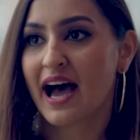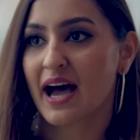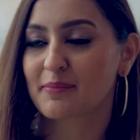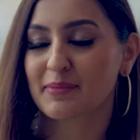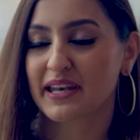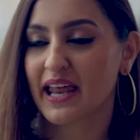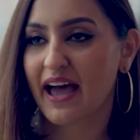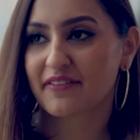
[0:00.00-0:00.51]
I
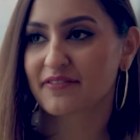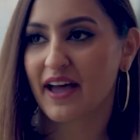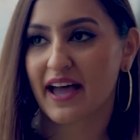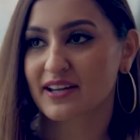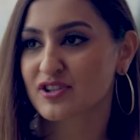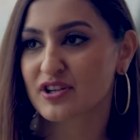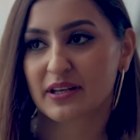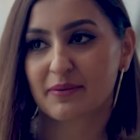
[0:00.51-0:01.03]
mean, I've
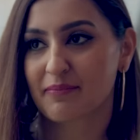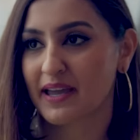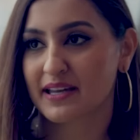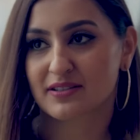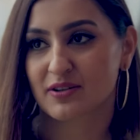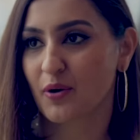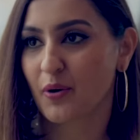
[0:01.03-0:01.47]
actually met